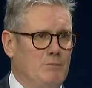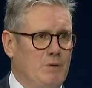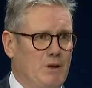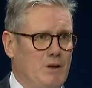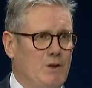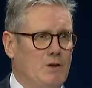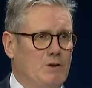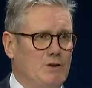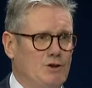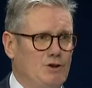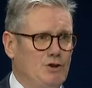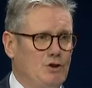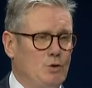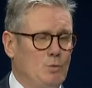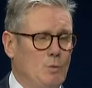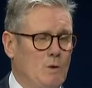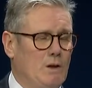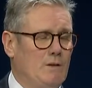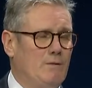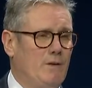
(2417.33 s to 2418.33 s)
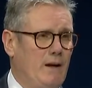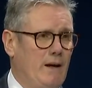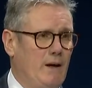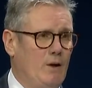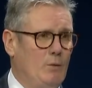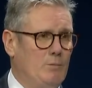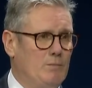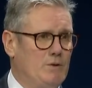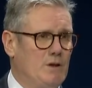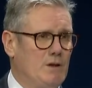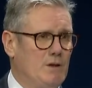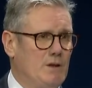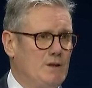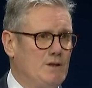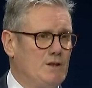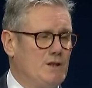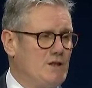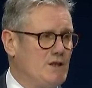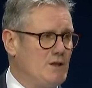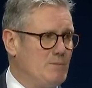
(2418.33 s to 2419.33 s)
Because you will have helped
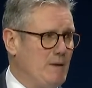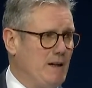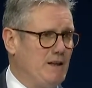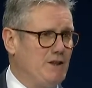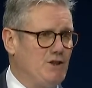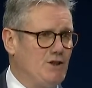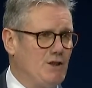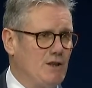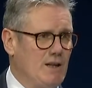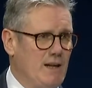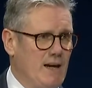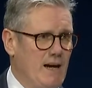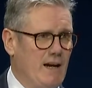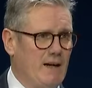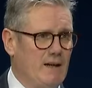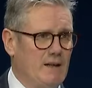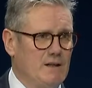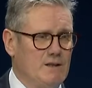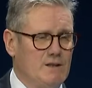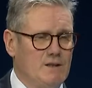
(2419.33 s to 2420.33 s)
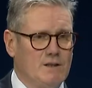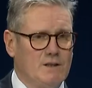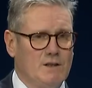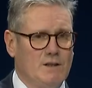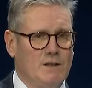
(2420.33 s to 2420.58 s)
to smash the gangs,